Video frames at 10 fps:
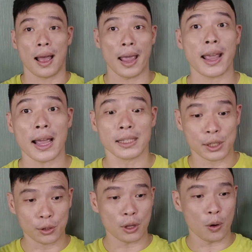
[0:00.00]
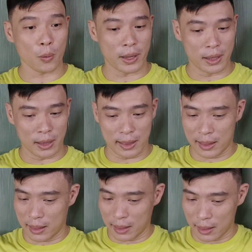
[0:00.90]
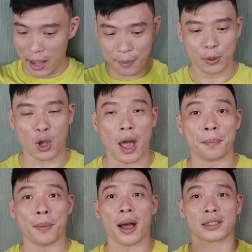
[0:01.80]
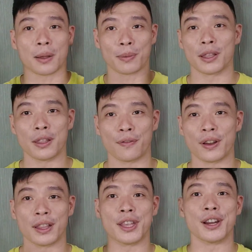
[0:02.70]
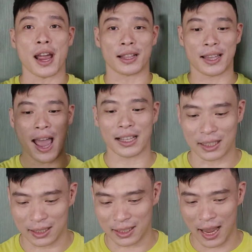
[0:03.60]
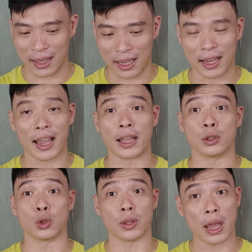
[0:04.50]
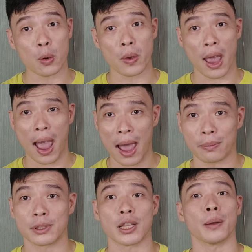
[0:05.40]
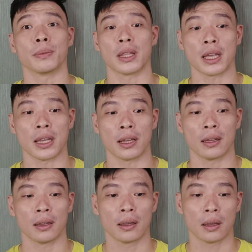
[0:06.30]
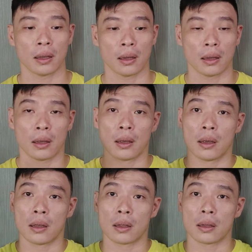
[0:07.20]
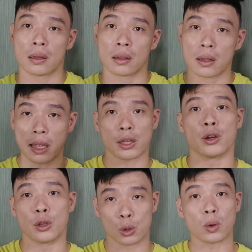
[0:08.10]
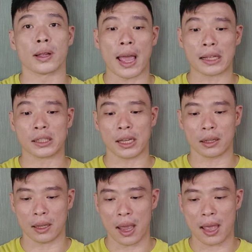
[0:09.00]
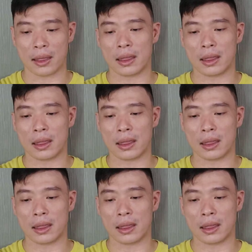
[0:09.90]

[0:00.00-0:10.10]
Hi guys, you know we love to unbox something different here at Gadget Sidekick, and today we have something not your usual gadget, and